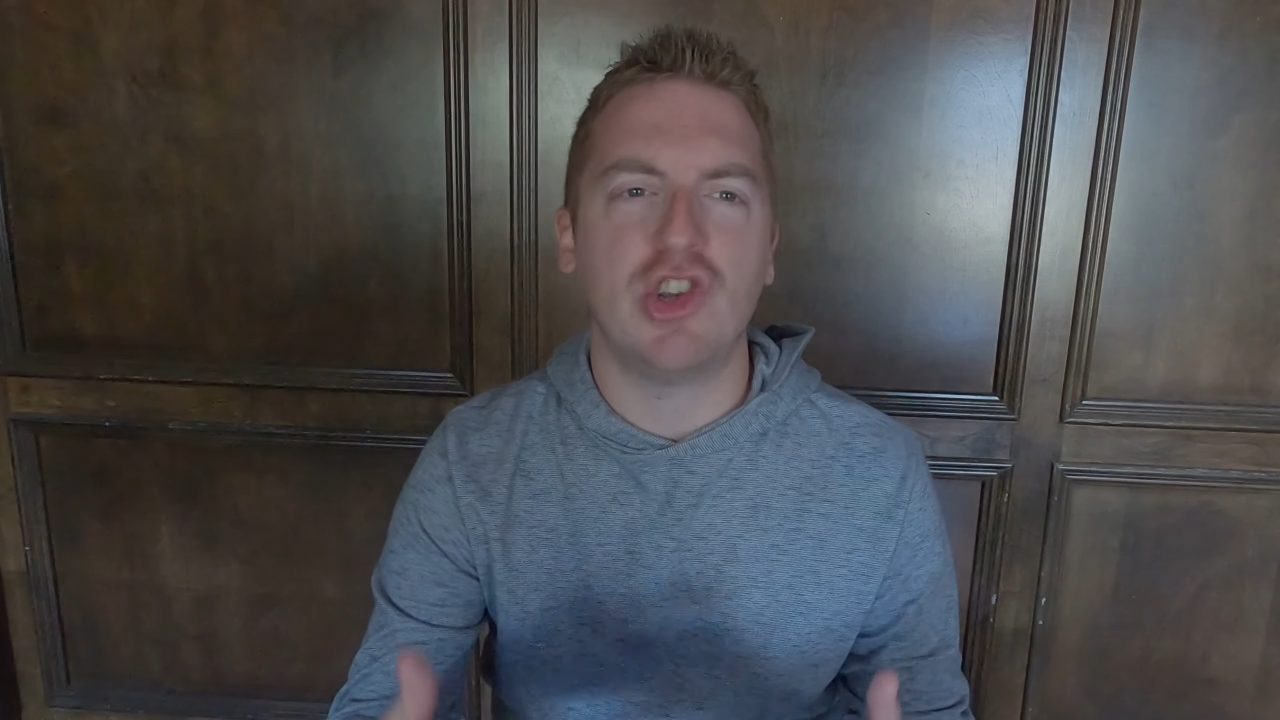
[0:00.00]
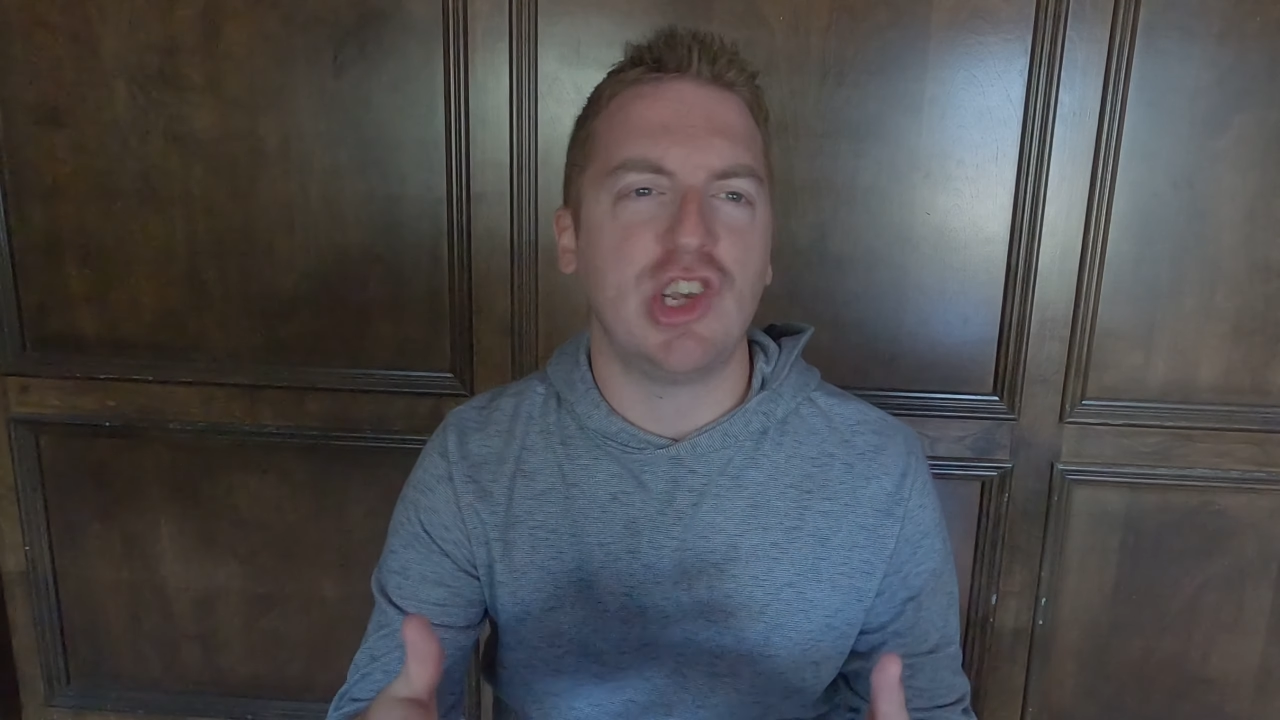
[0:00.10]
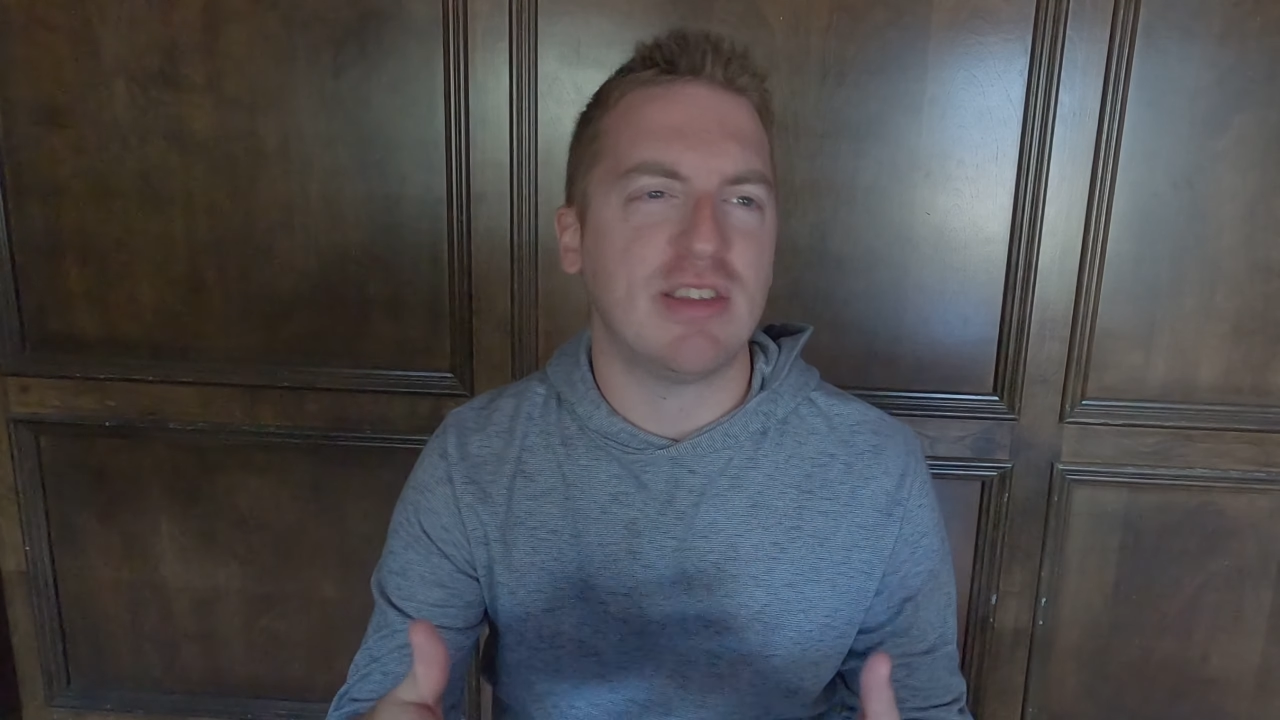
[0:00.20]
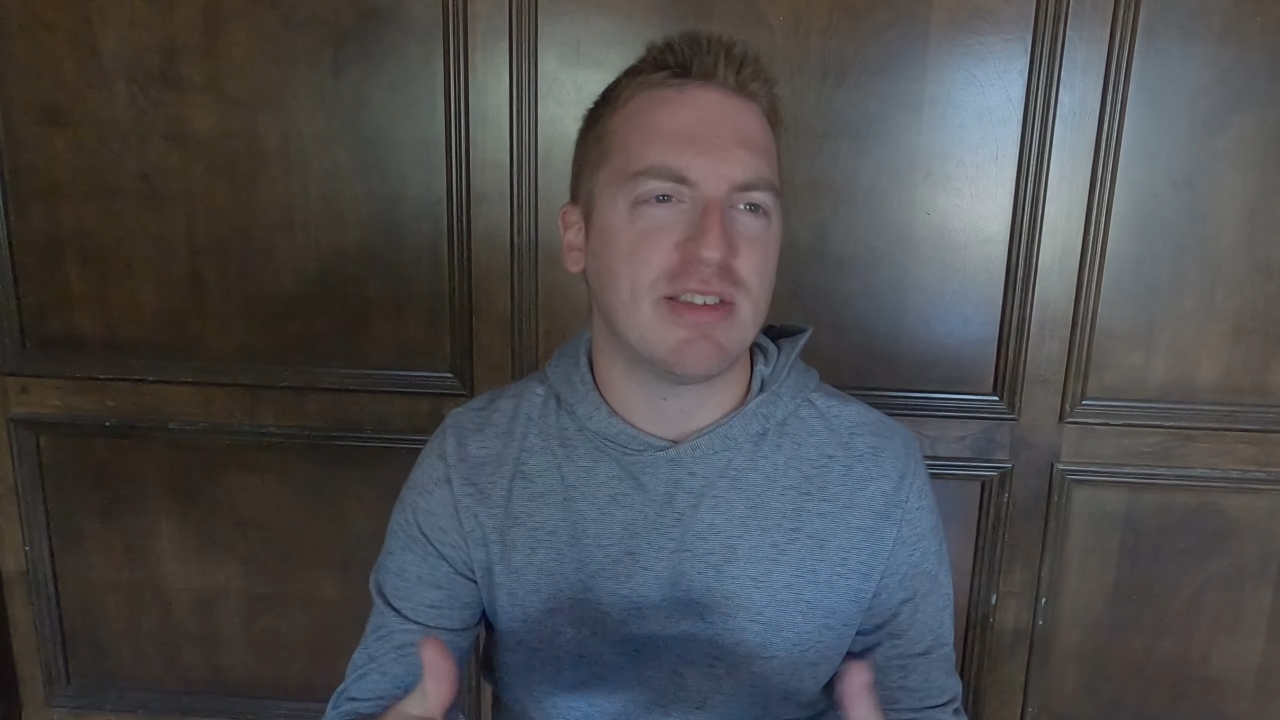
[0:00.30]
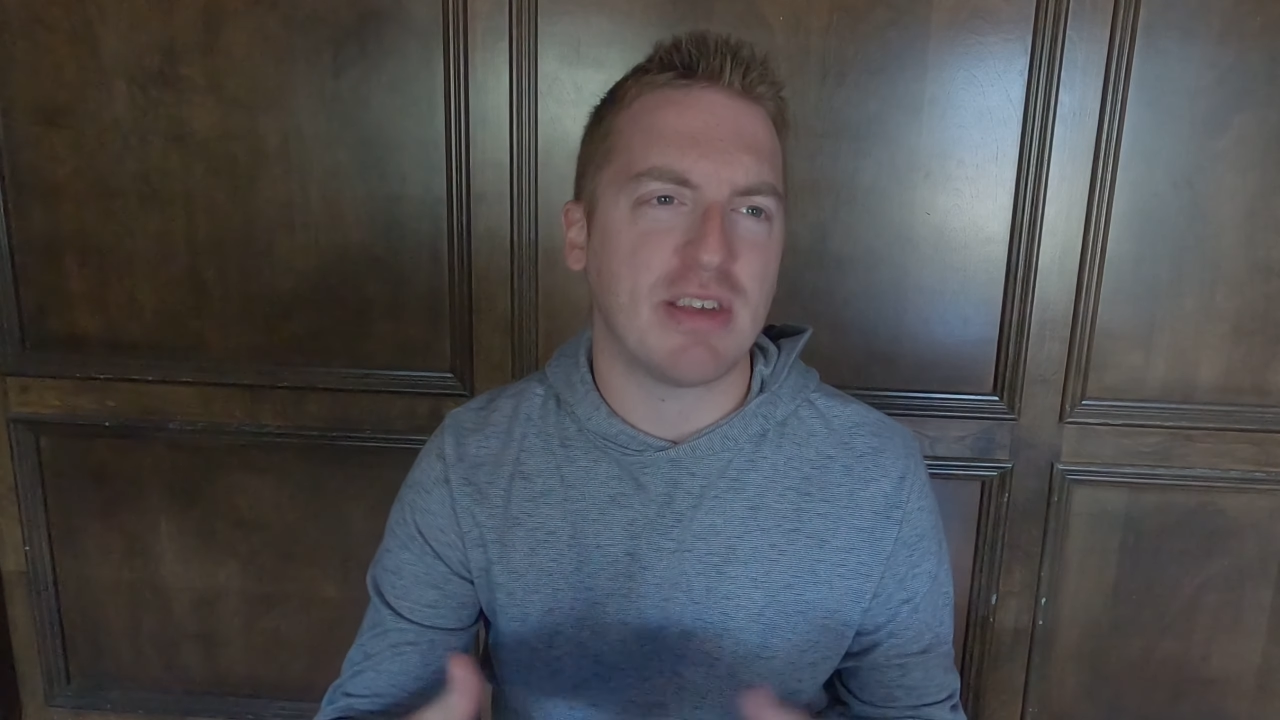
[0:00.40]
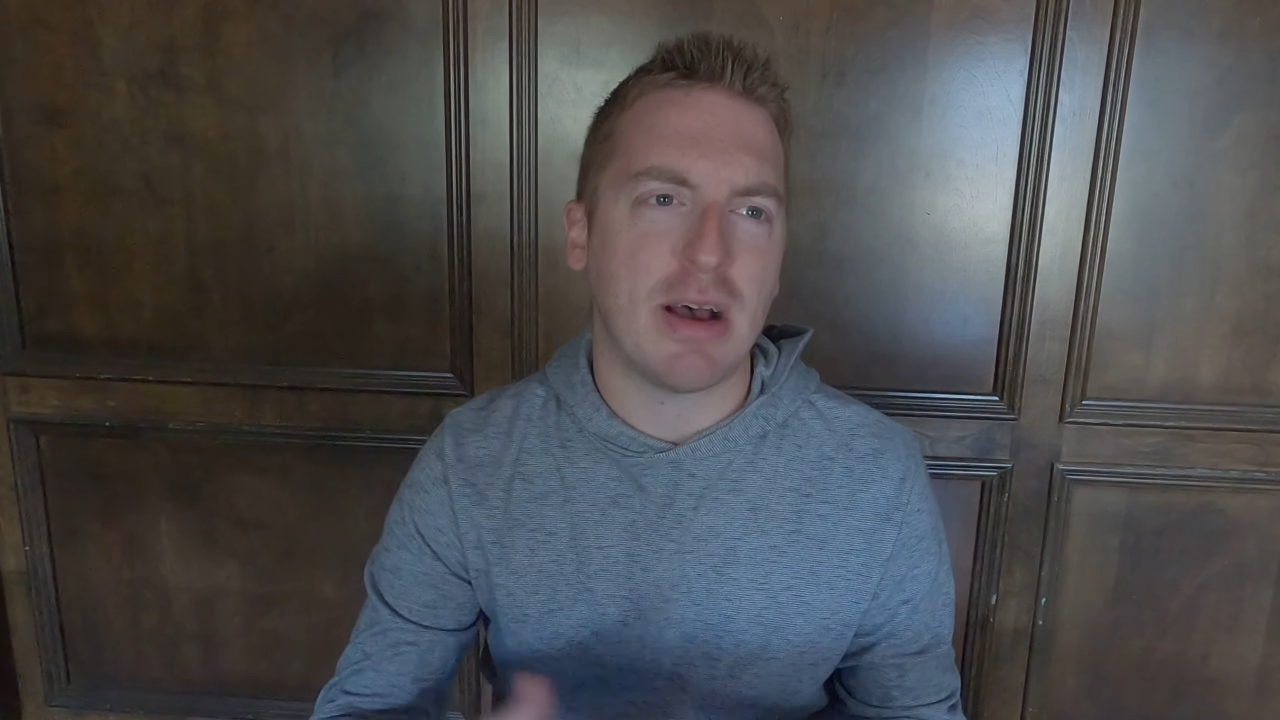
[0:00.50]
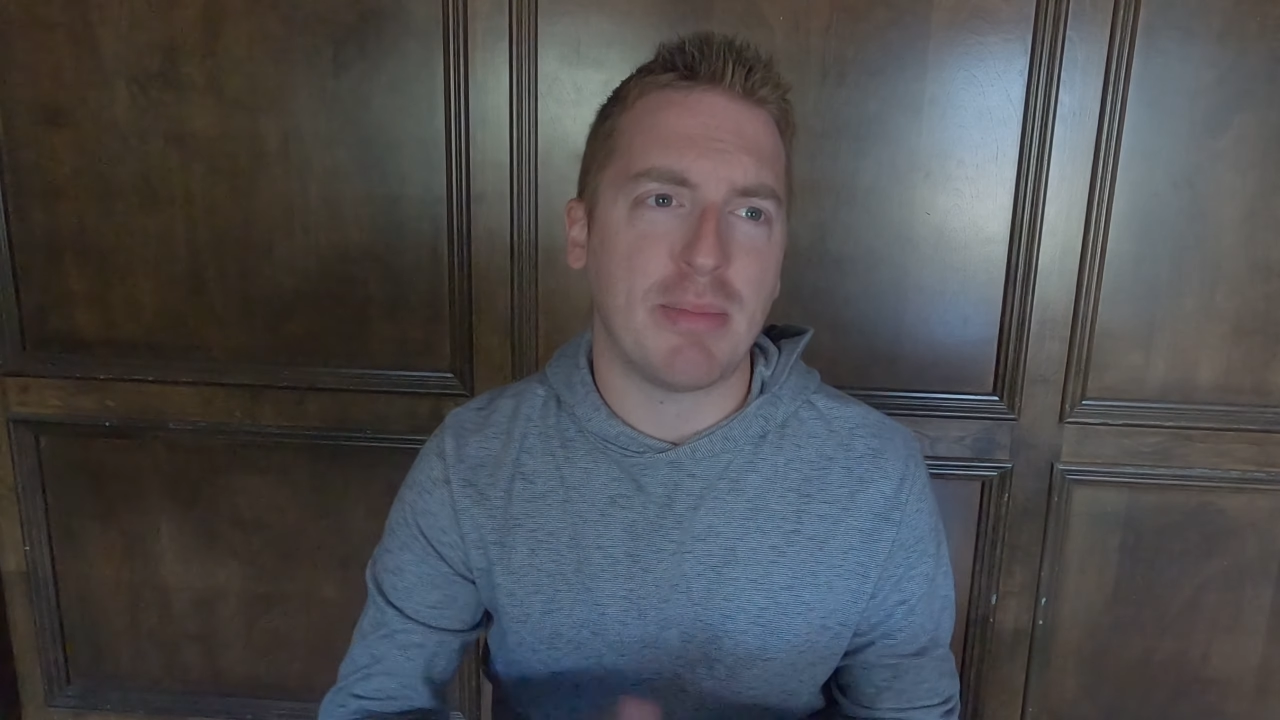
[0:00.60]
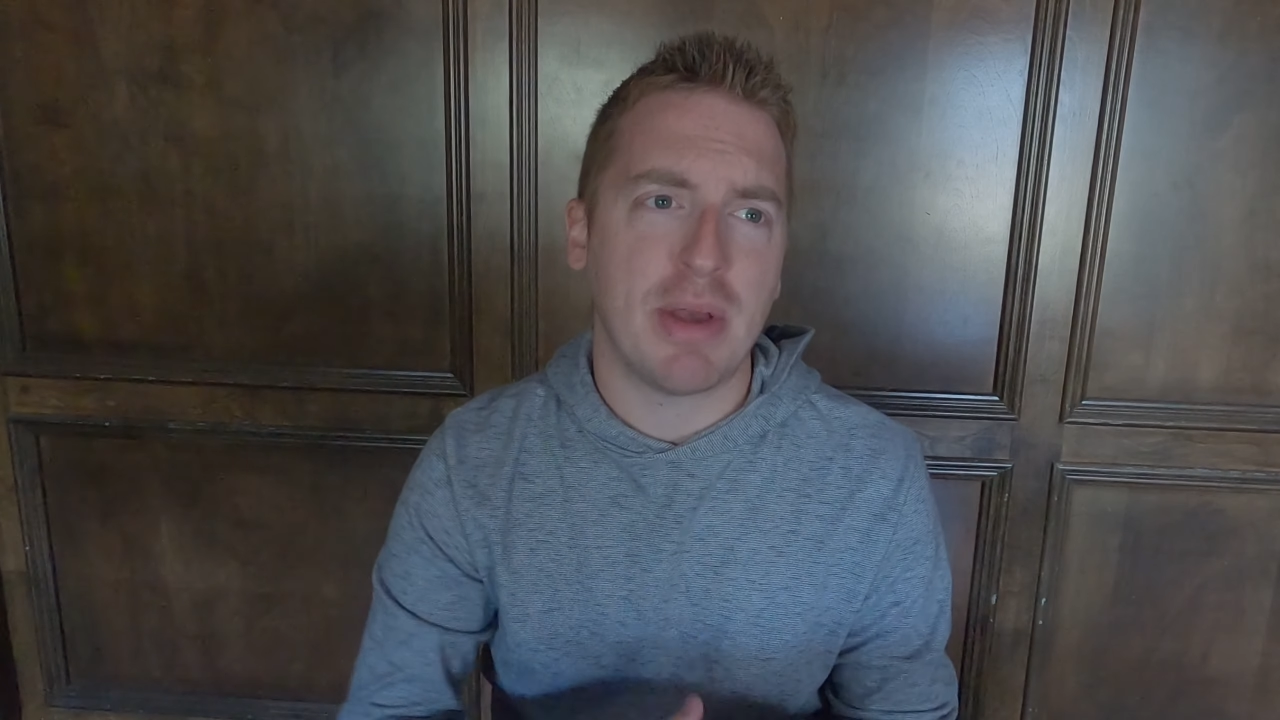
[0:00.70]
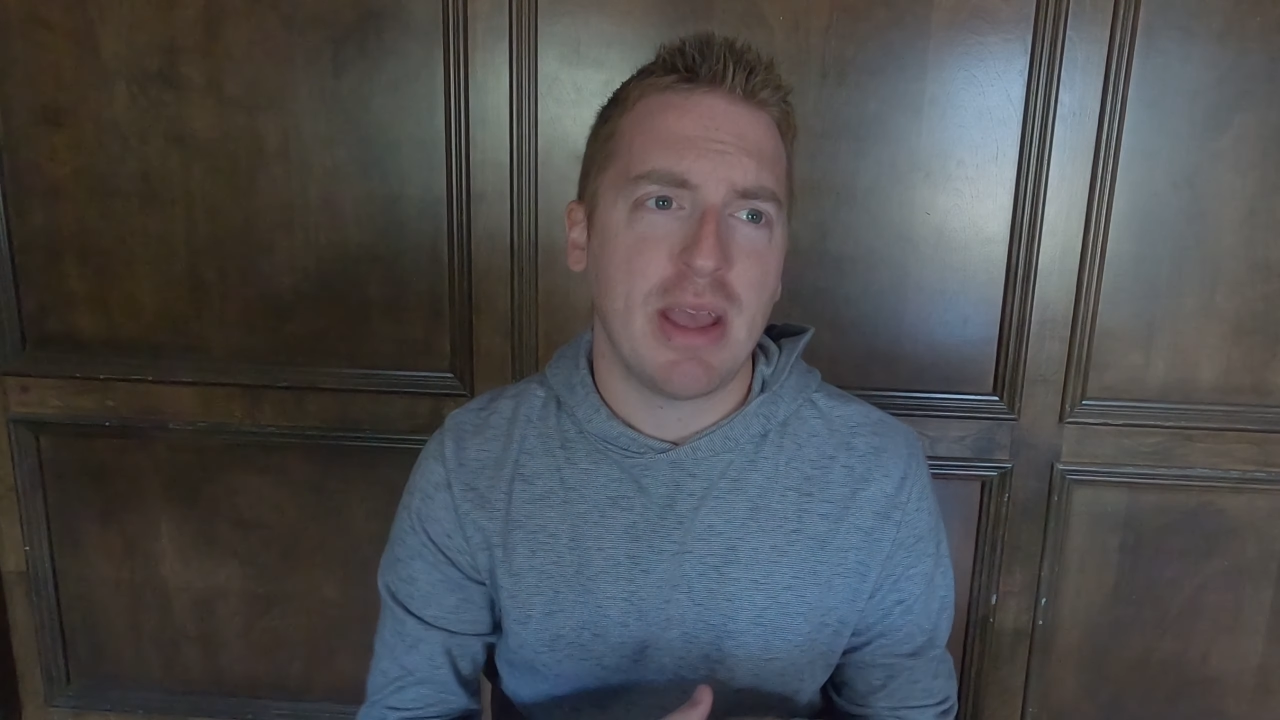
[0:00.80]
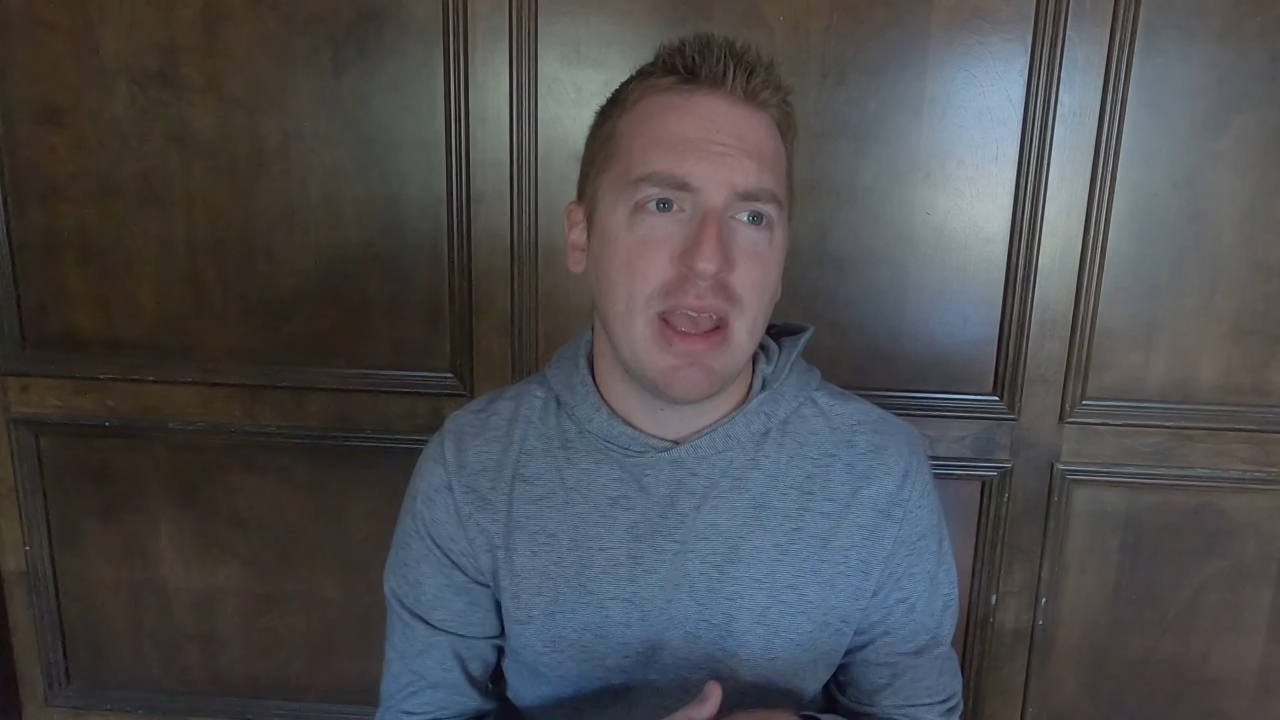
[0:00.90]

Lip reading: Jesus up,